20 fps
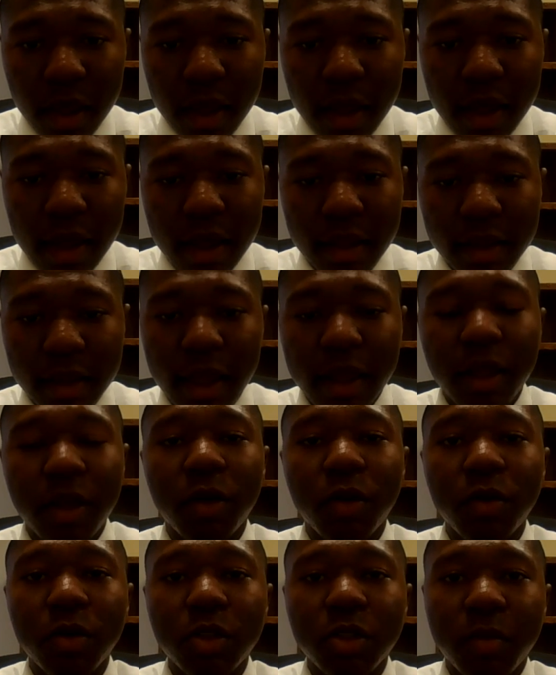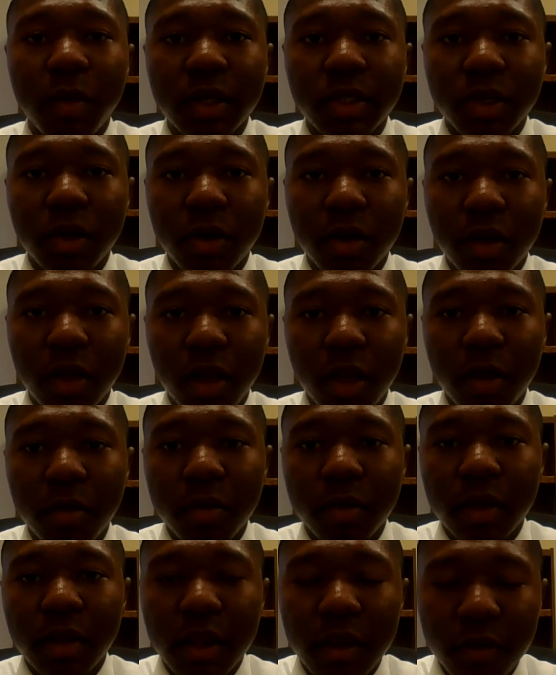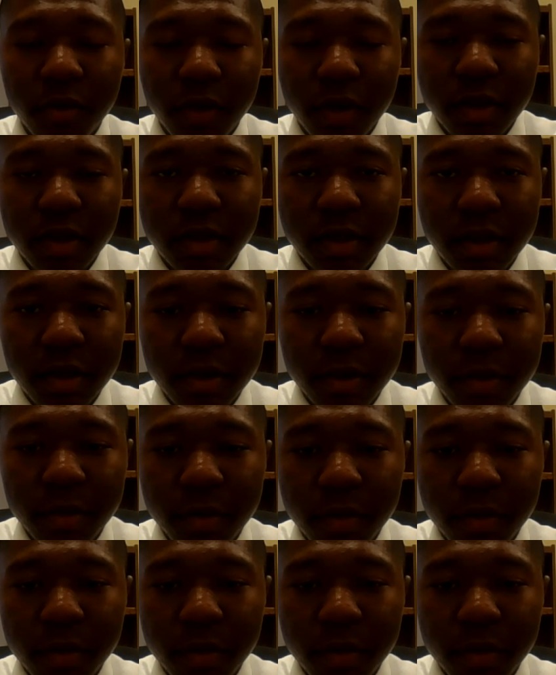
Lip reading: And that concludes my journal club. Thank you for listening.